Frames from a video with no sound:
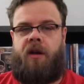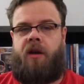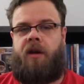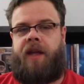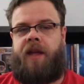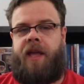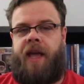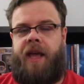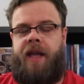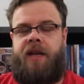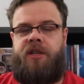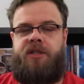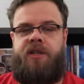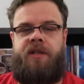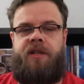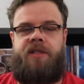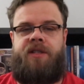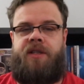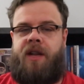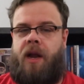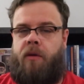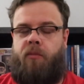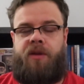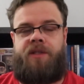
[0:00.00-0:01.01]
on
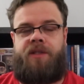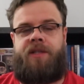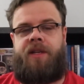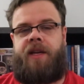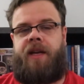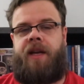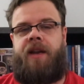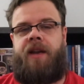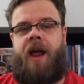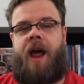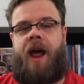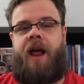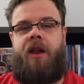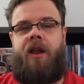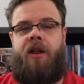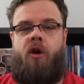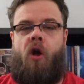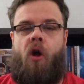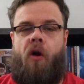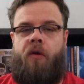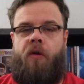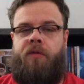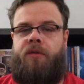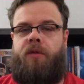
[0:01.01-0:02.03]
occasions. Not once again, not
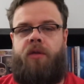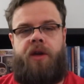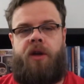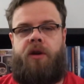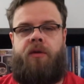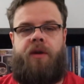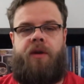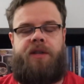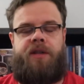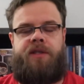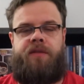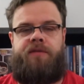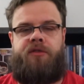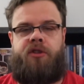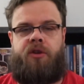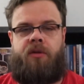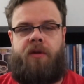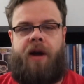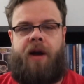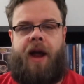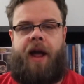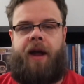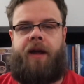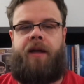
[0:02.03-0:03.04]
an overly aggressive
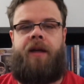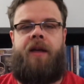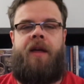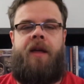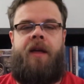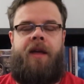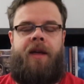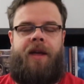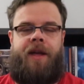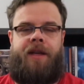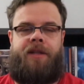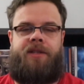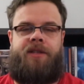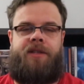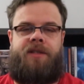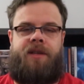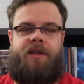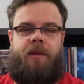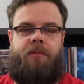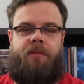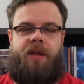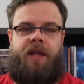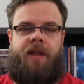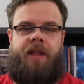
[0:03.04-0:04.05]
track. It's just
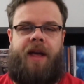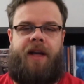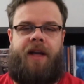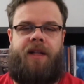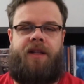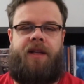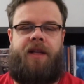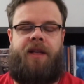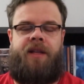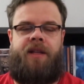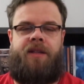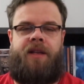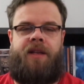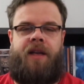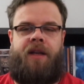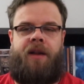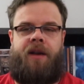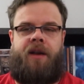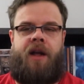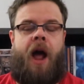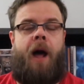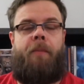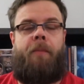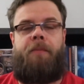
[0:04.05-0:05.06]
something that it,
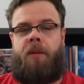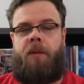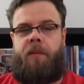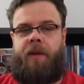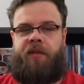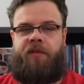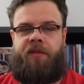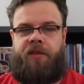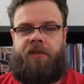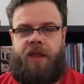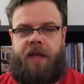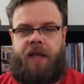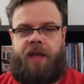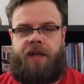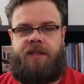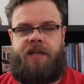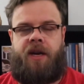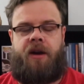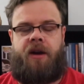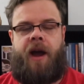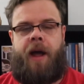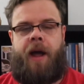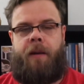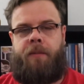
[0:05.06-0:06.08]
it complements things
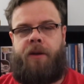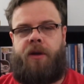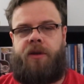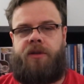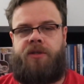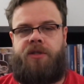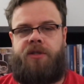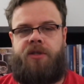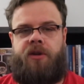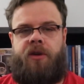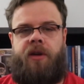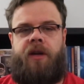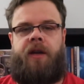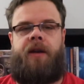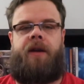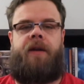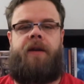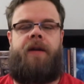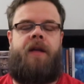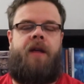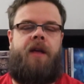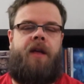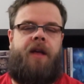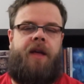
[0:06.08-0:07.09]
that are happening on screen.
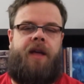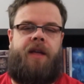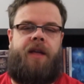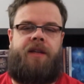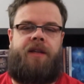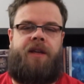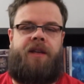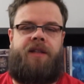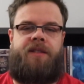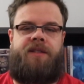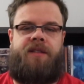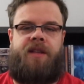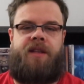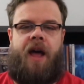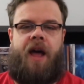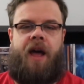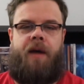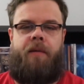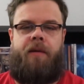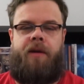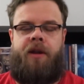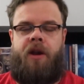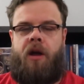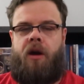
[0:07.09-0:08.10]
It, it's
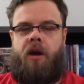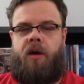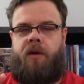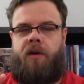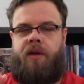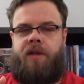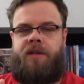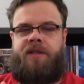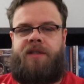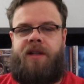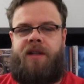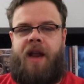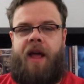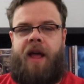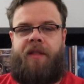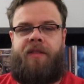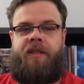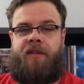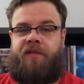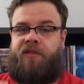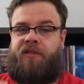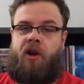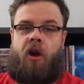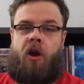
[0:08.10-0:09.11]
not, you know, it's not
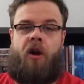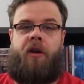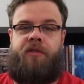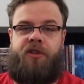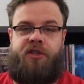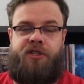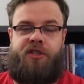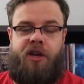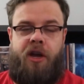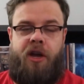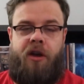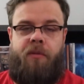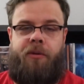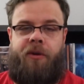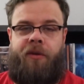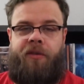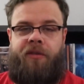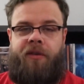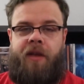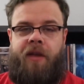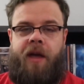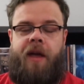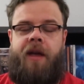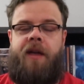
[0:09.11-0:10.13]
the star of the show per
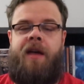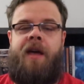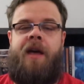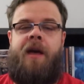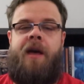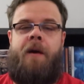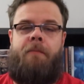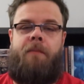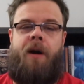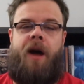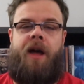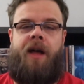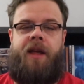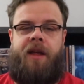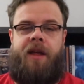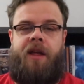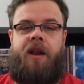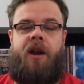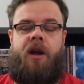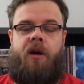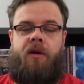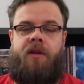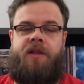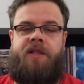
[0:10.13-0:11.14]
se, but, you
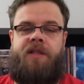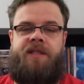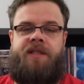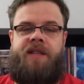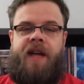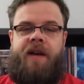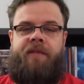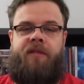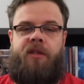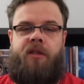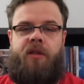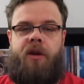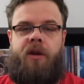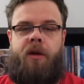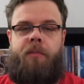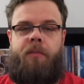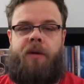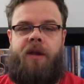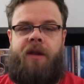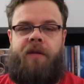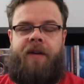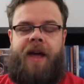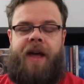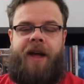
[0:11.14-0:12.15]
know, it does have a little
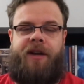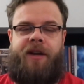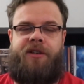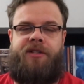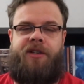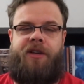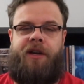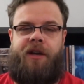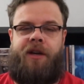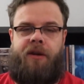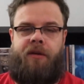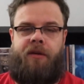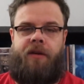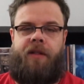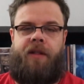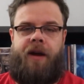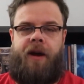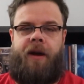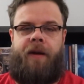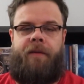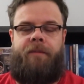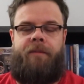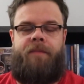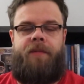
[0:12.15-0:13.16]
bit of action here and
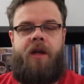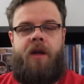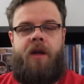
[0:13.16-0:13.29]
there.